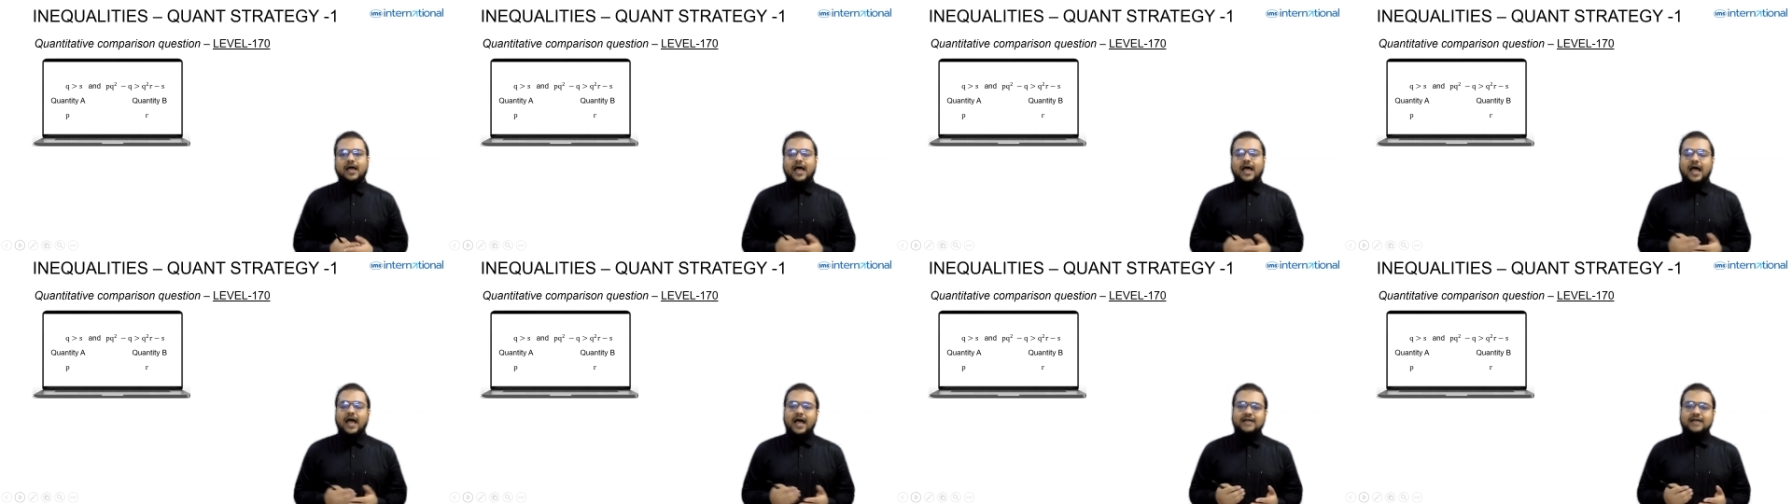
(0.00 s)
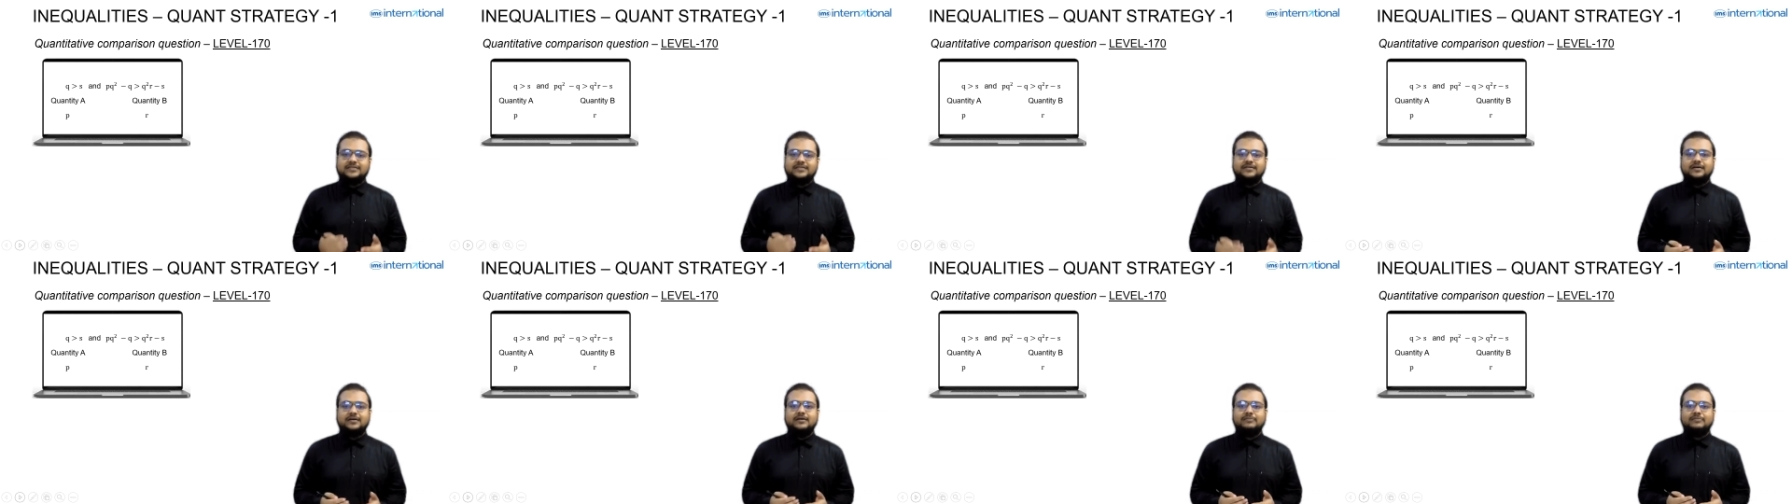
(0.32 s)

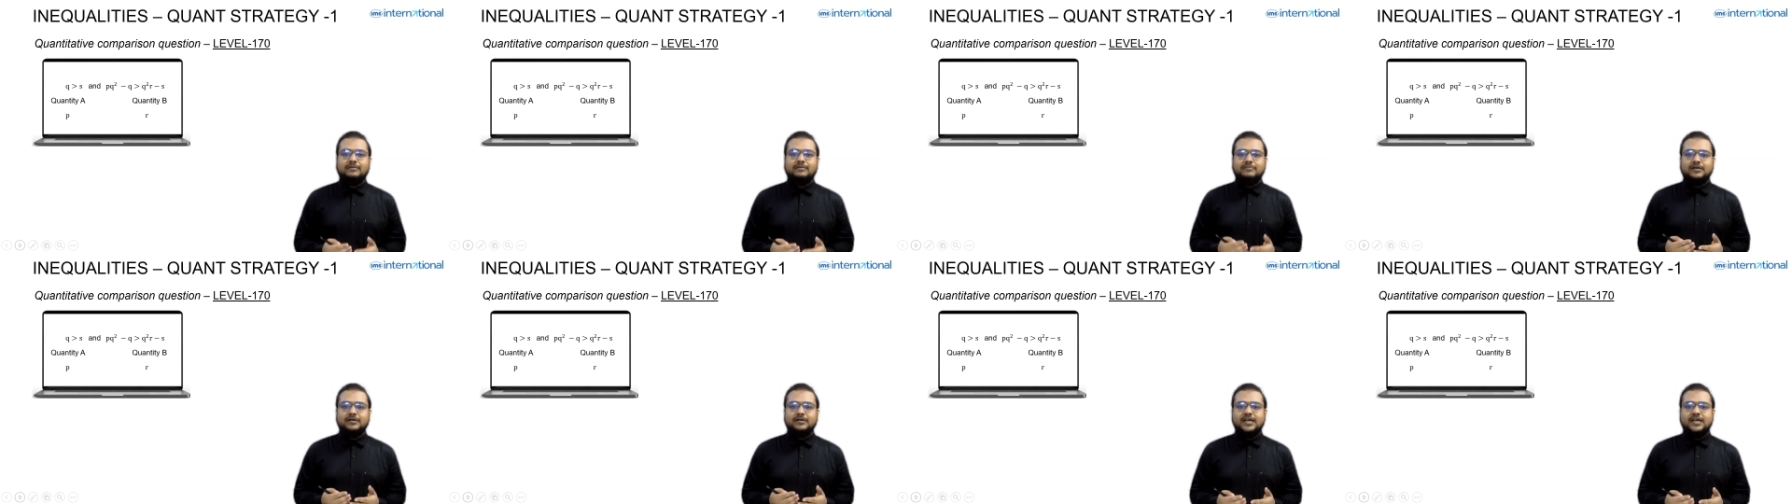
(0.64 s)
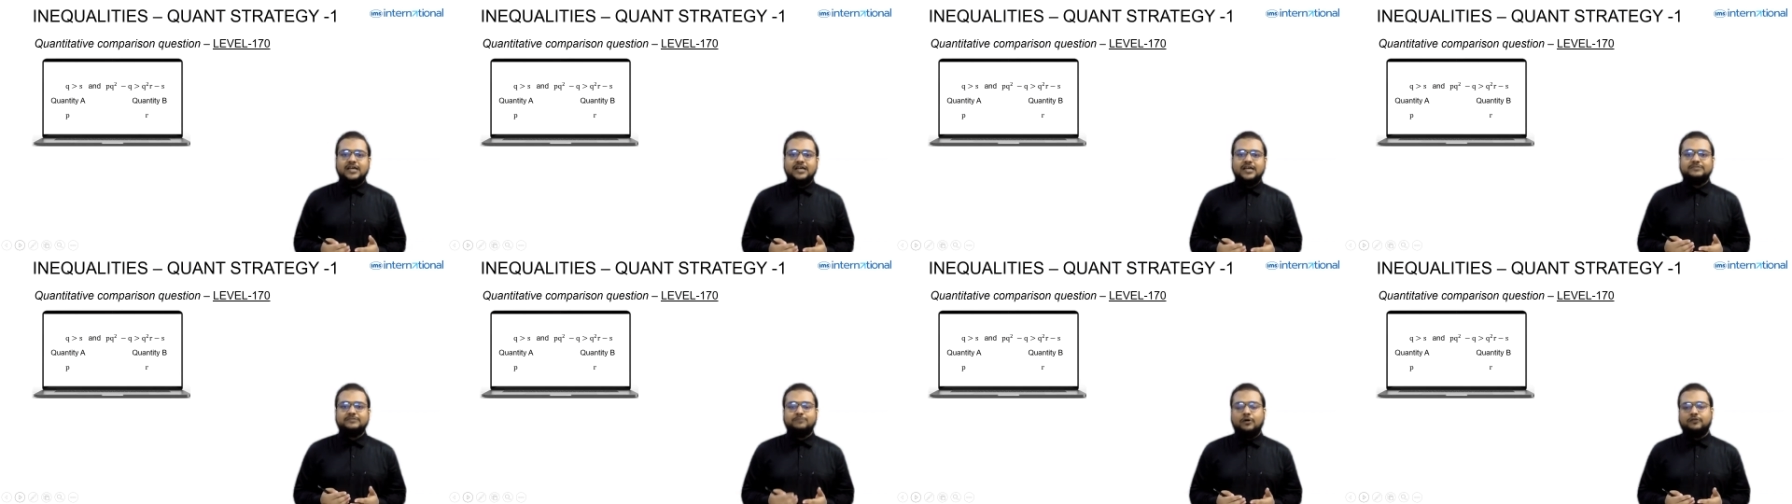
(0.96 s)
as uh, much
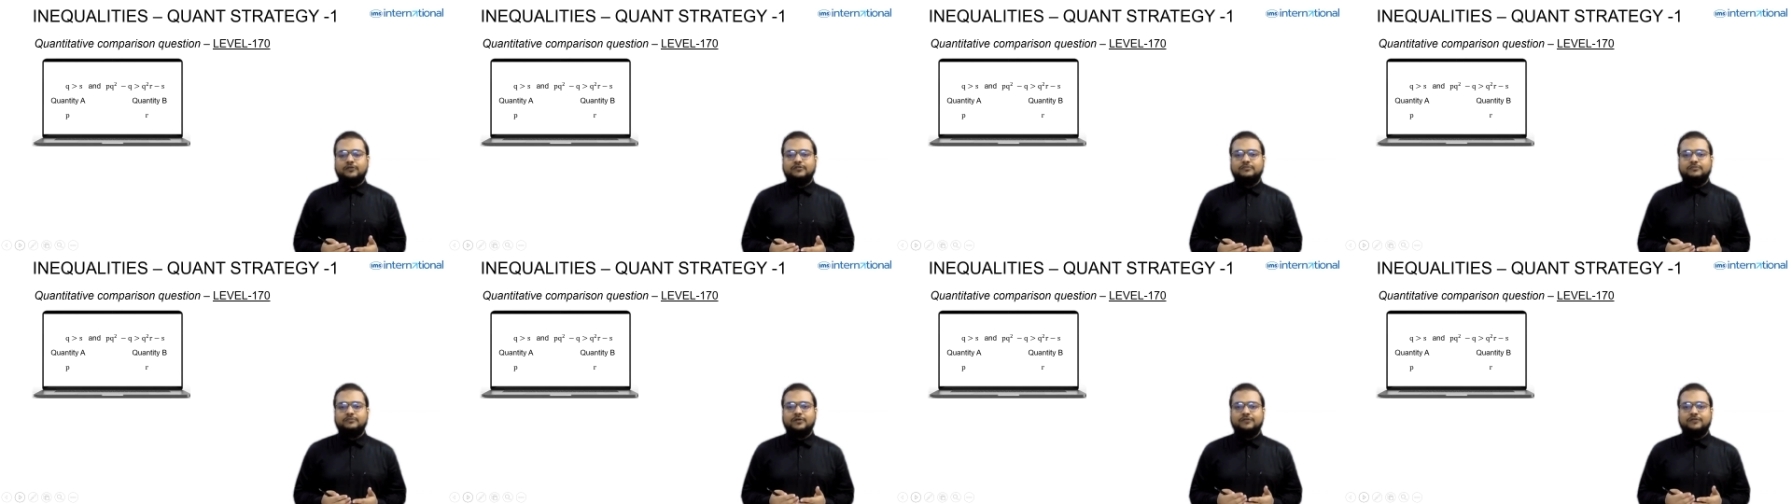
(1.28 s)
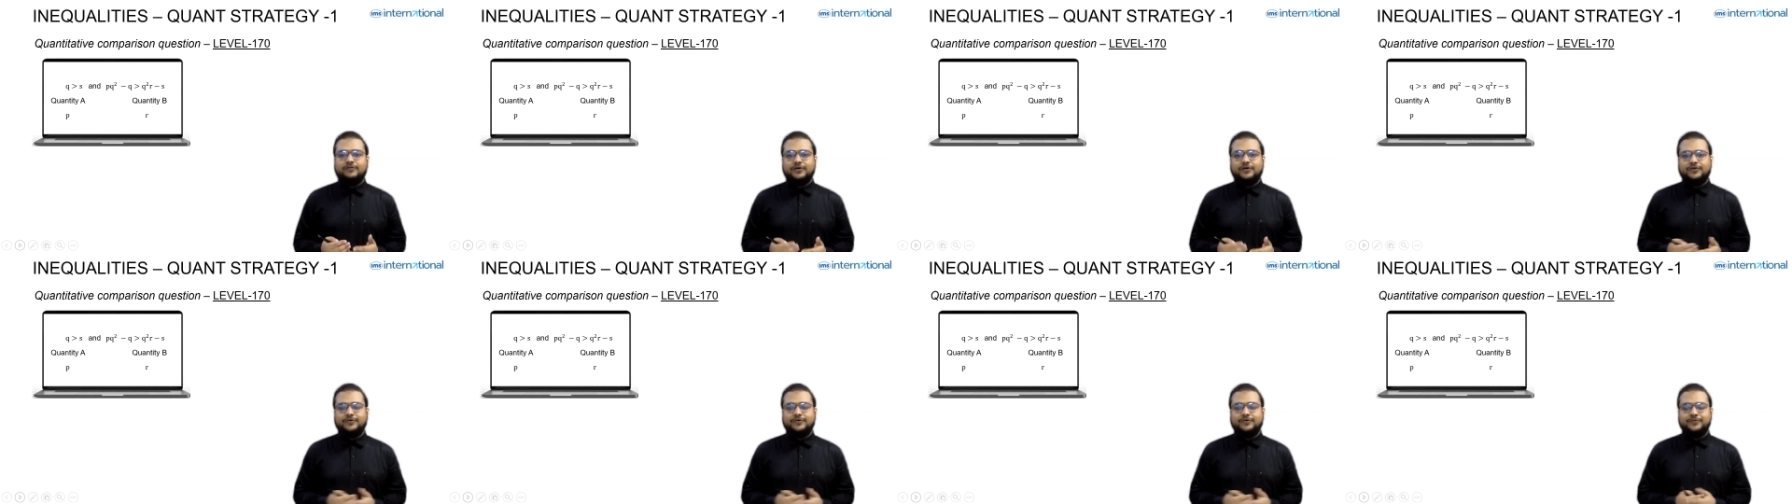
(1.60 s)
as possible
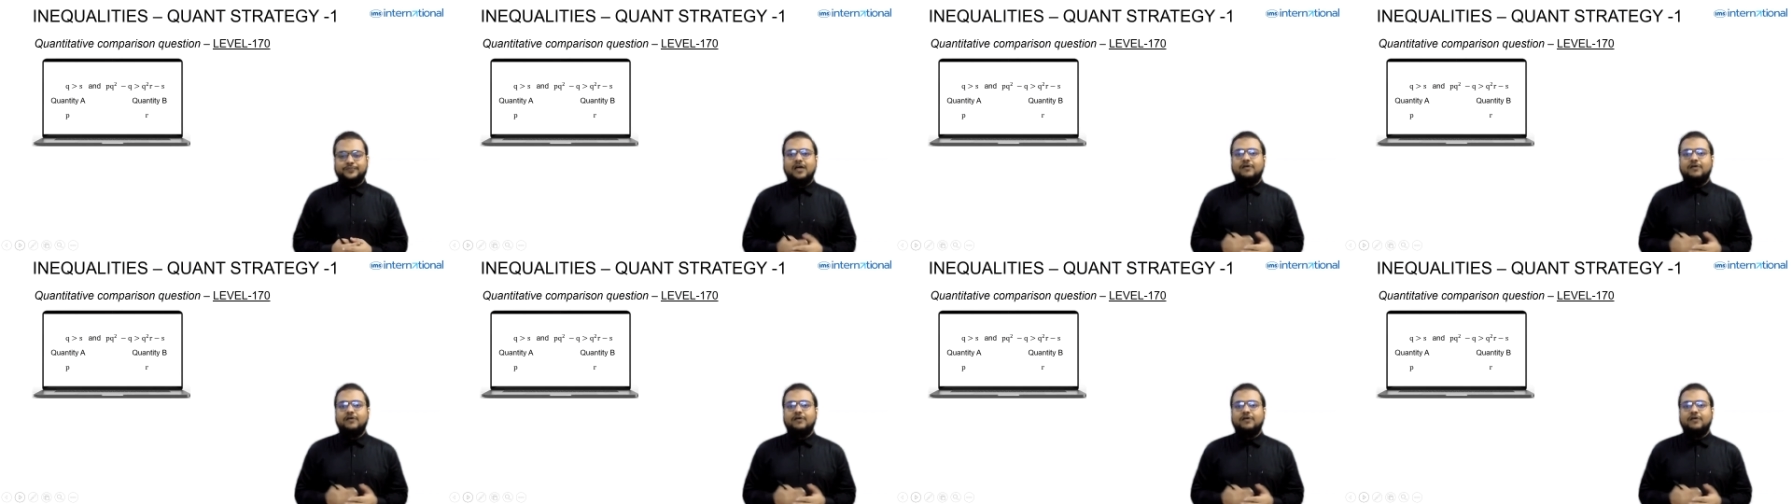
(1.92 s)
for you.